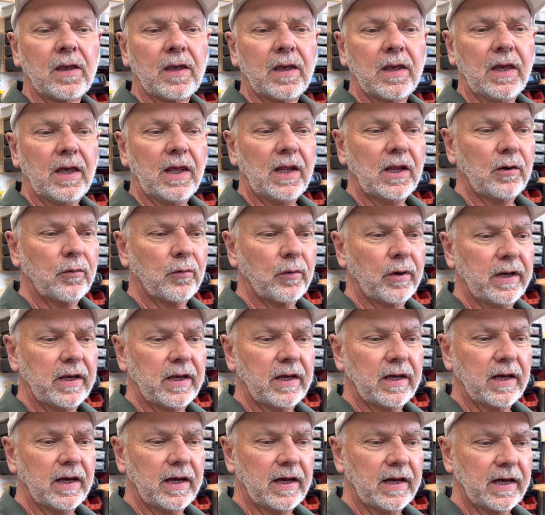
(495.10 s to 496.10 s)

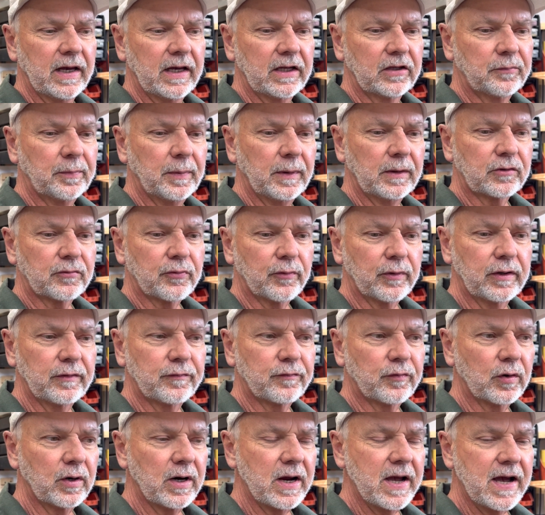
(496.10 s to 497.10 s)
Anyway, uh, it's been
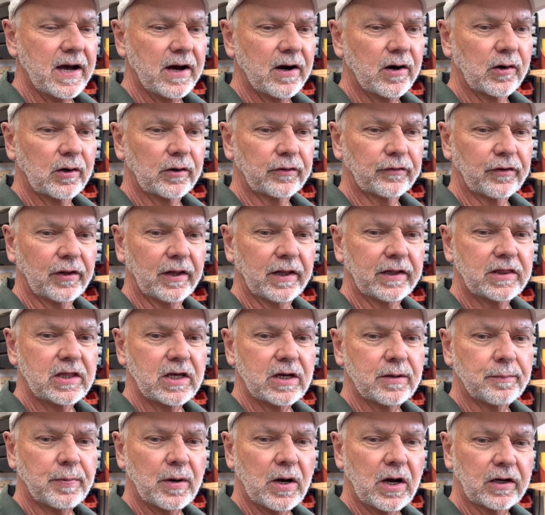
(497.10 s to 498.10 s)
24 hours, let the
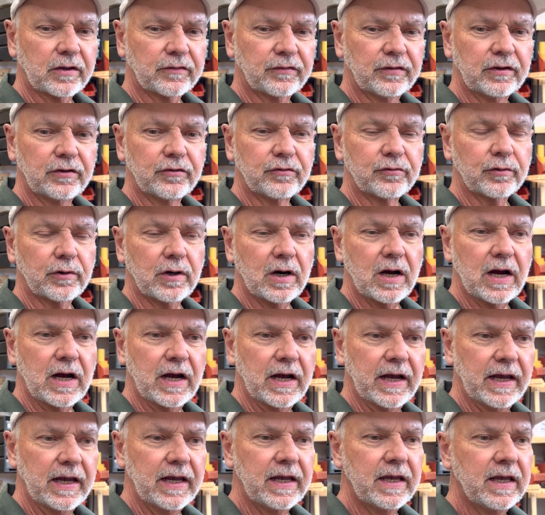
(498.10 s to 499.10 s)
epoxy
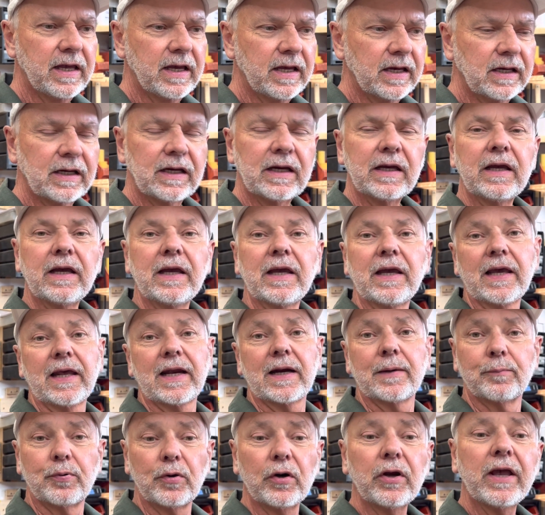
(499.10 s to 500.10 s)
dry, and
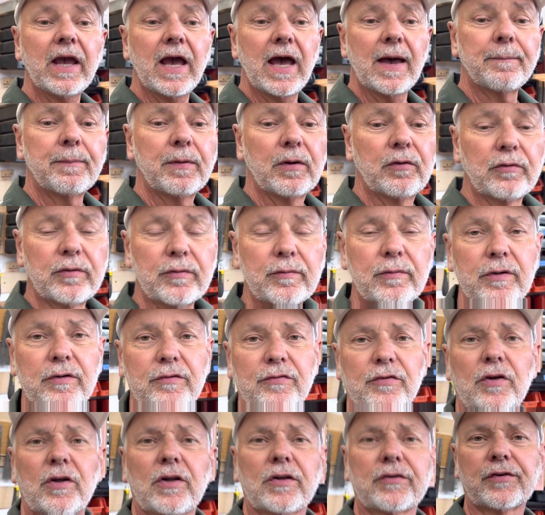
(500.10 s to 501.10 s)
I'm pretty happy with the
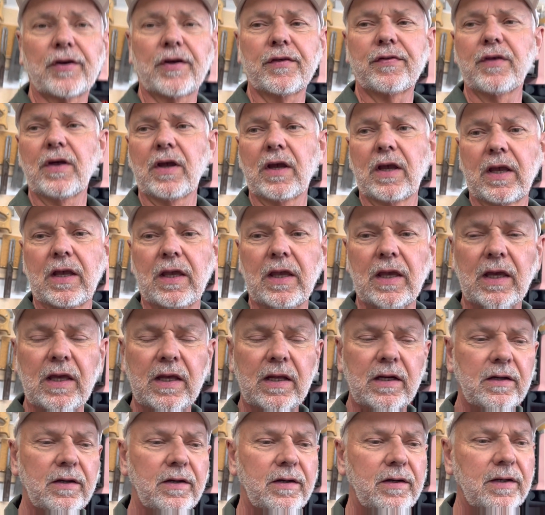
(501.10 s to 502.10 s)
results. I think
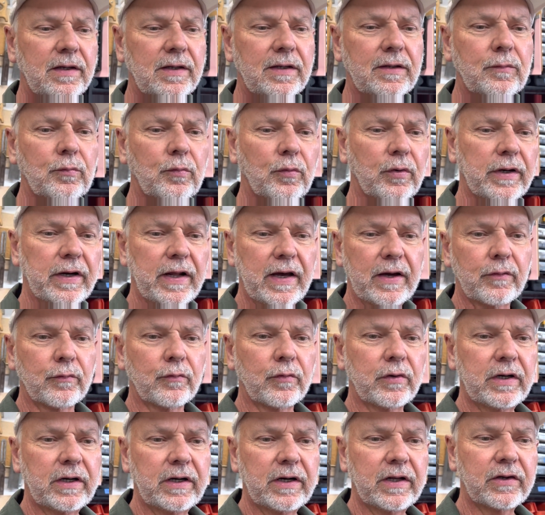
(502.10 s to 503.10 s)
it did what I
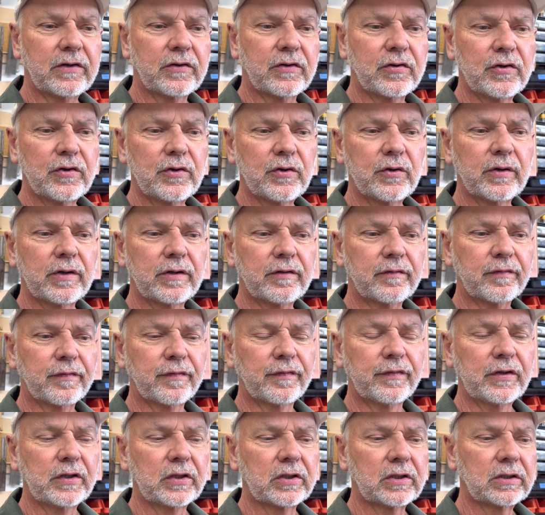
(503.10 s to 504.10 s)
wanted it to. It
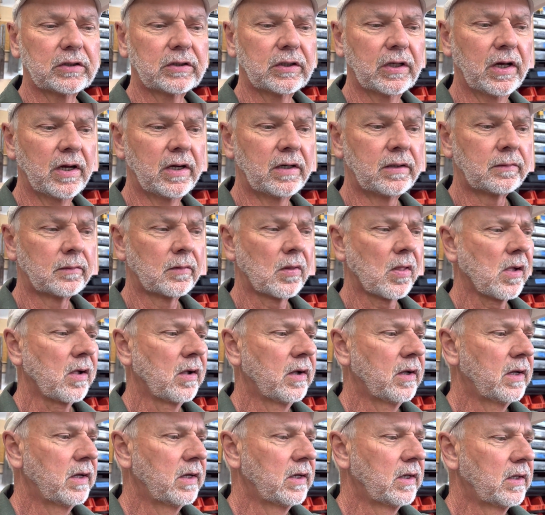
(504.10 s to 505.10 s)
filled
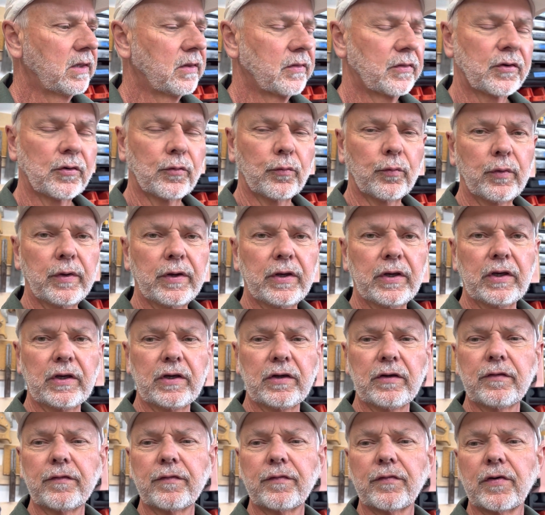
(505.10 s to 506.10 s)
the
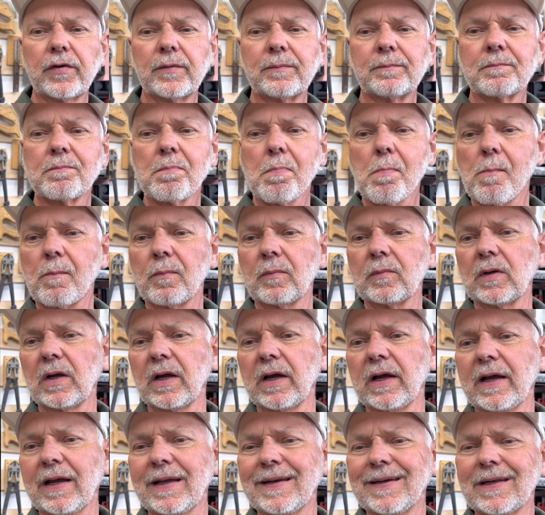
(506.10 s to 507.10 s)
weave.
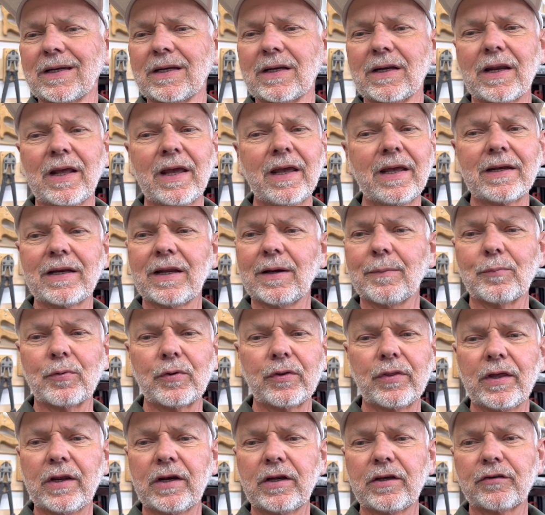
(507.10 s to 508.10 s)
Uh, I didn't end up
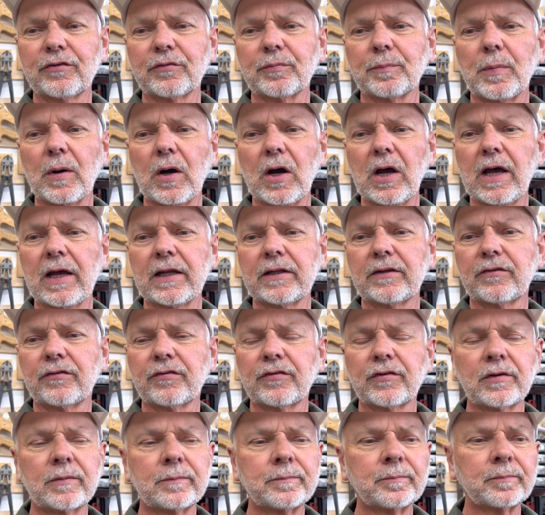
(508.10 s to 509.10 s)
with any spots